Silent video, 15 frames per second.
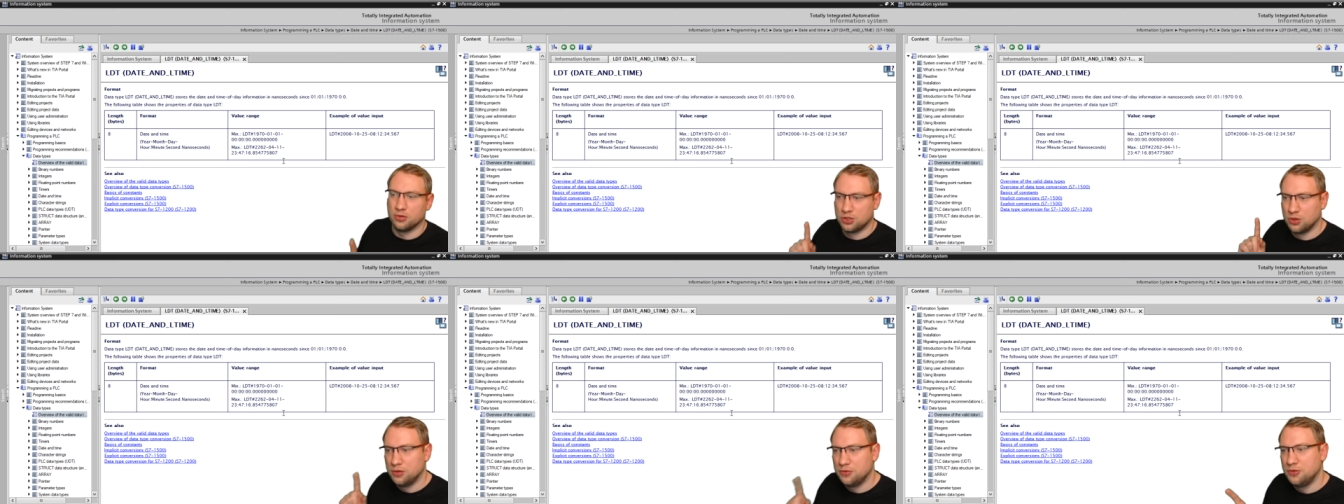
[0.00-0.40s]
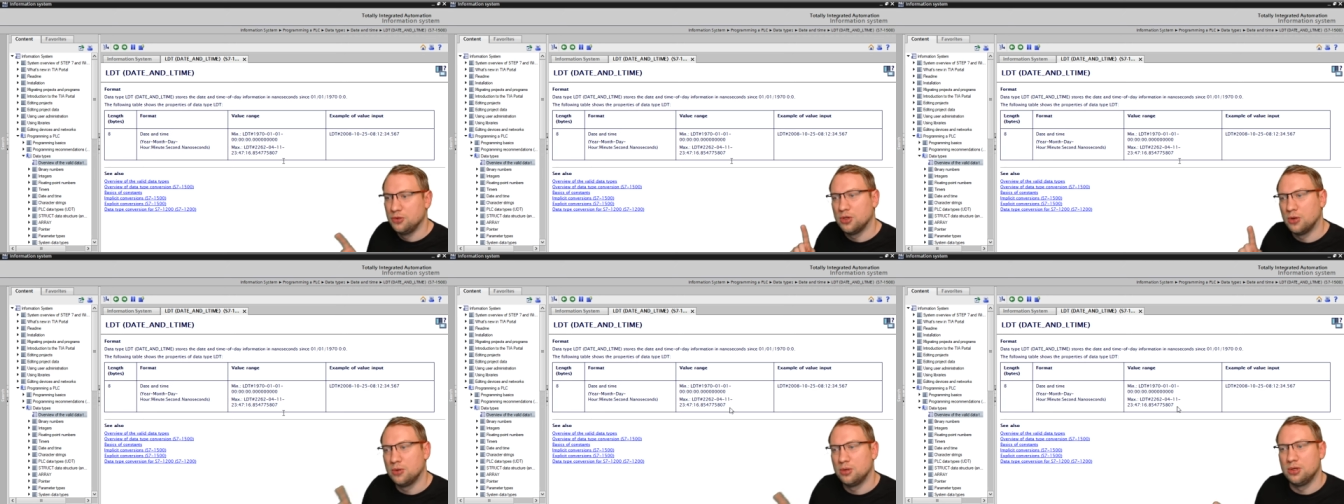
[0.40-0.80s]
So if you
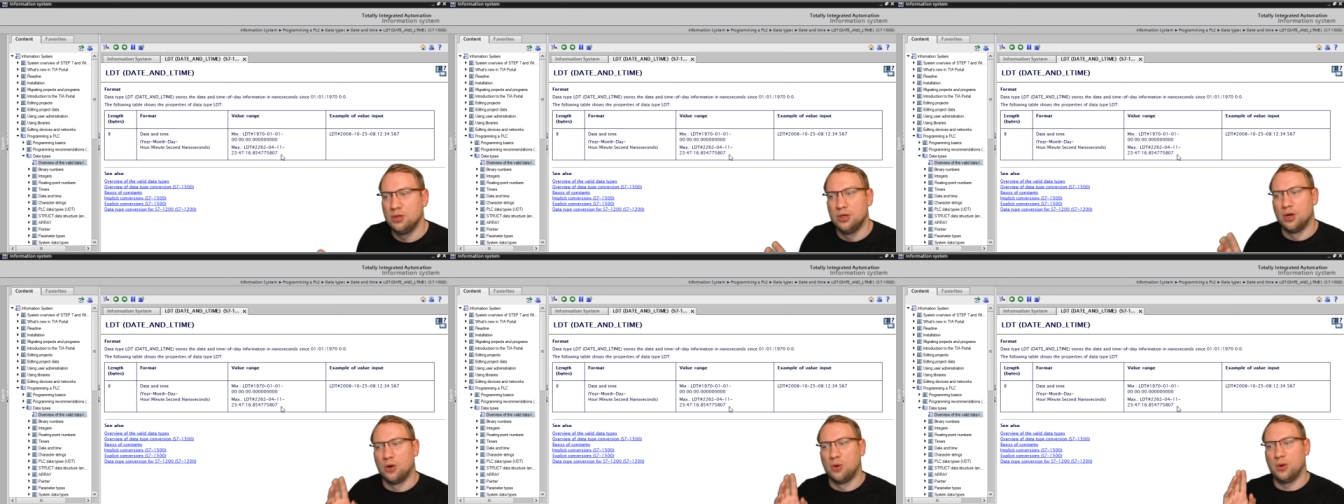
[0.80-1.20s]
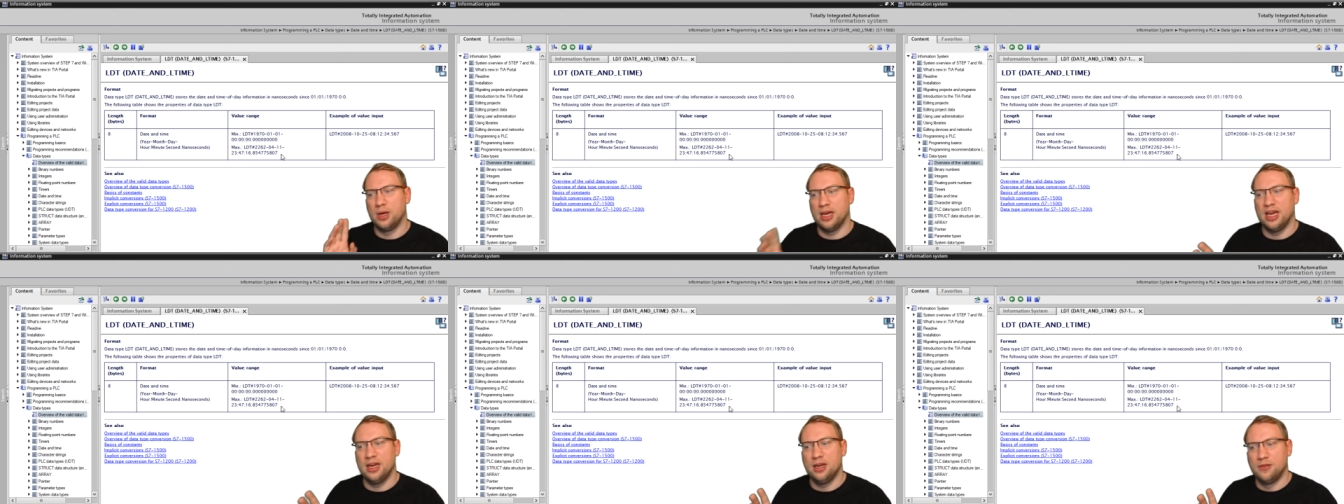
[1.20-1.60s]
don't know
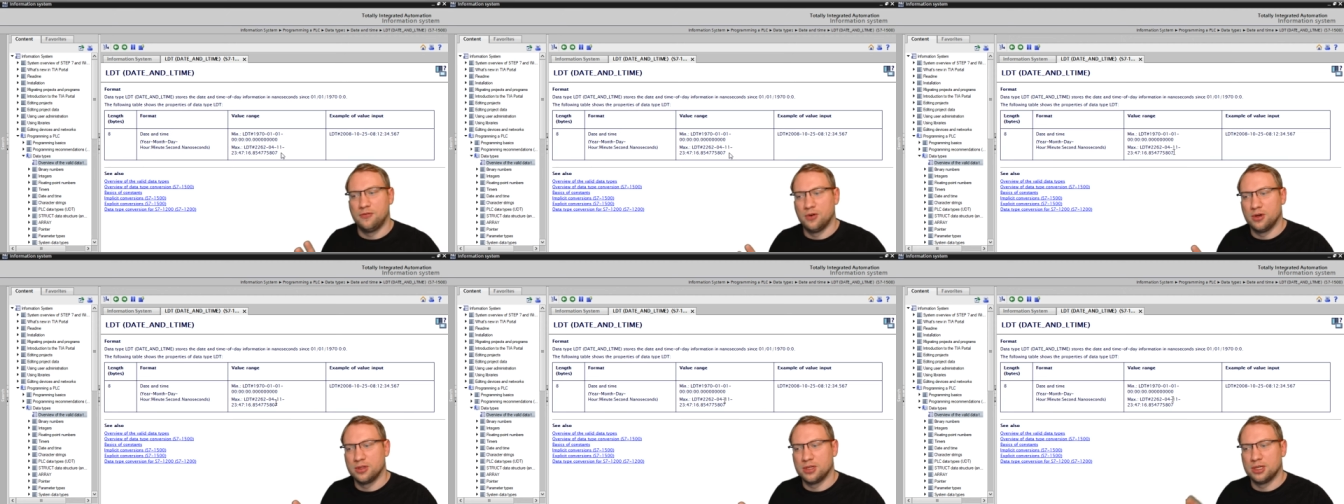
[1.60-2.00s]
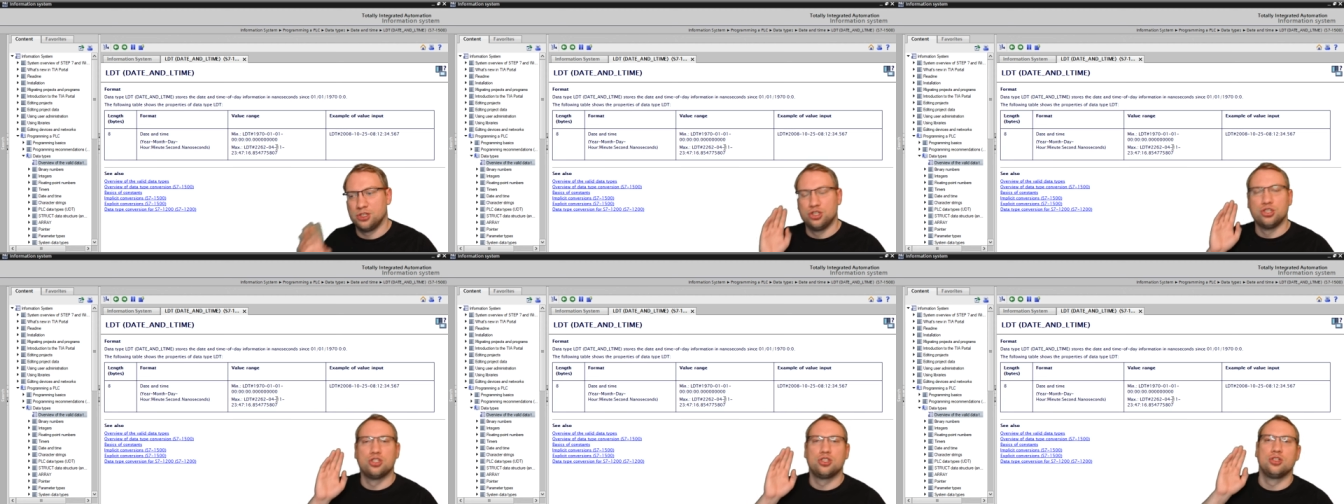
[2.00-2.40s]
any further,
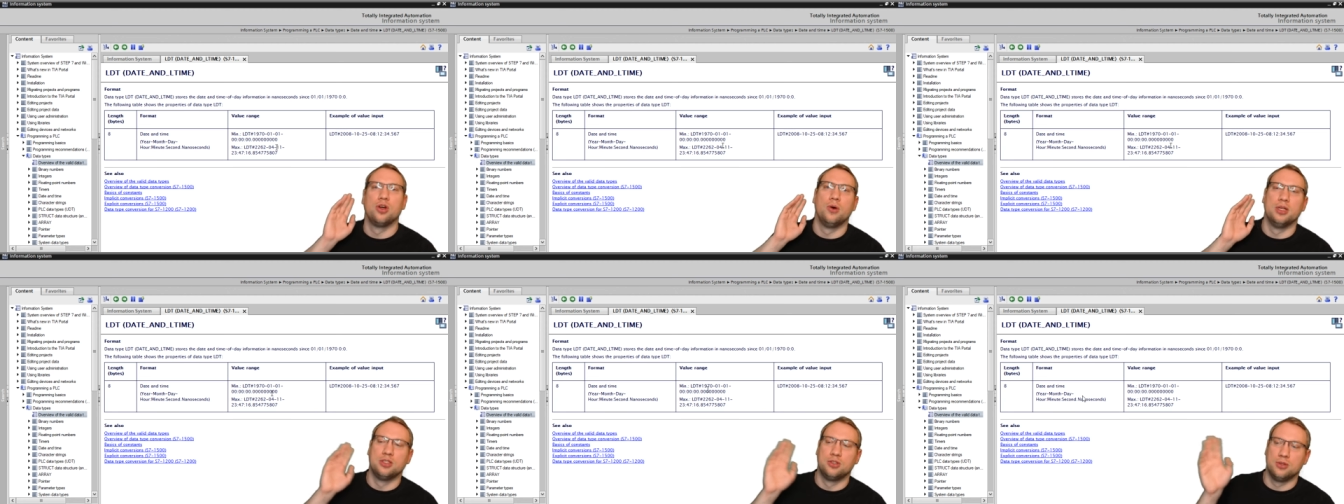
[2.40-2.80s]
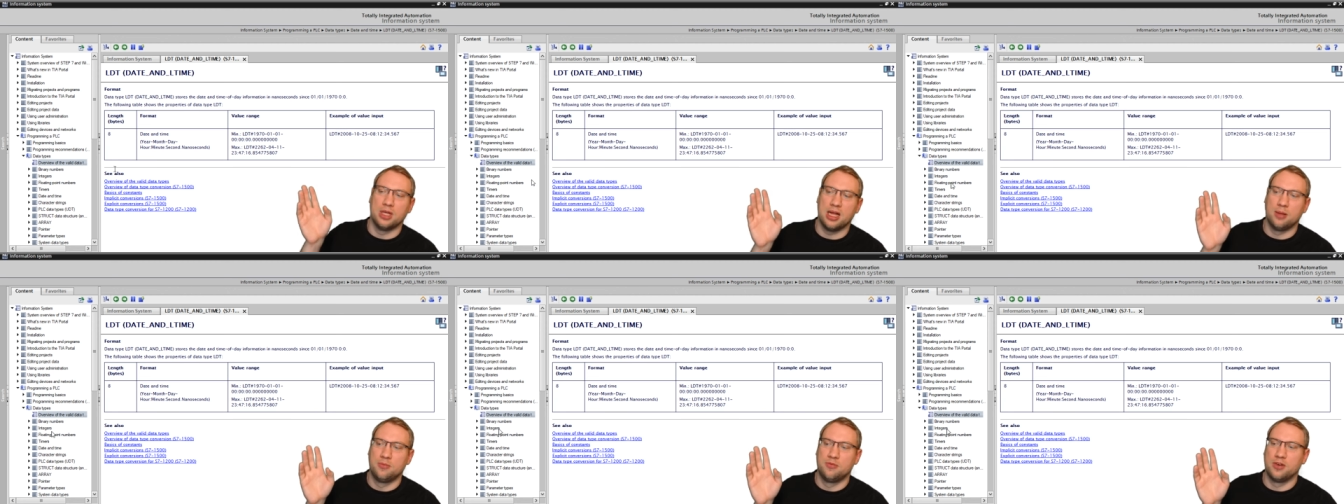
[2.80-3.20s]
just go into the
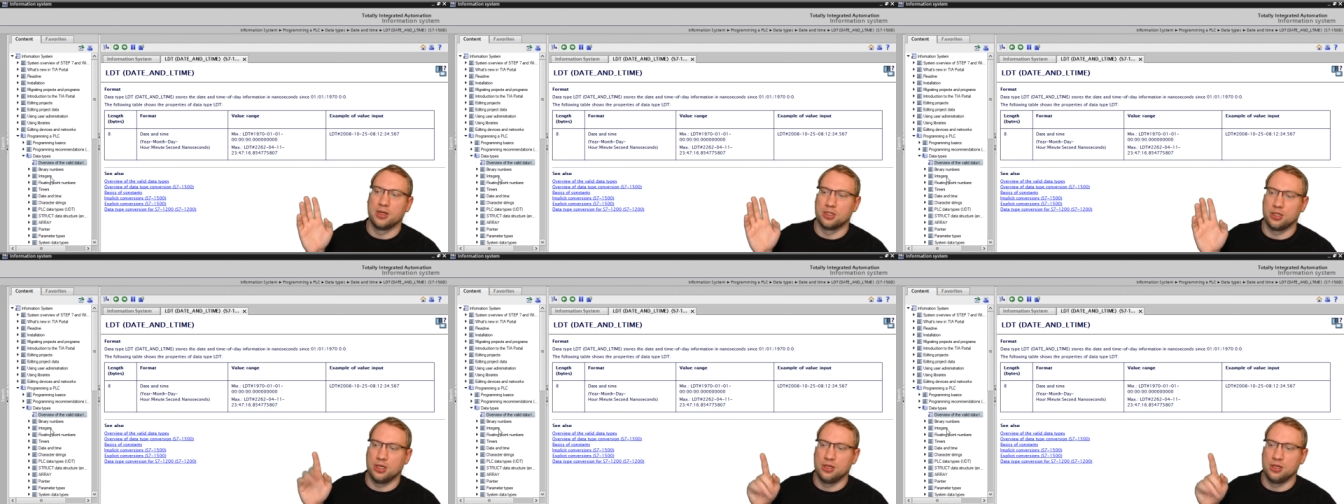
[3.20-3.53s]
help function.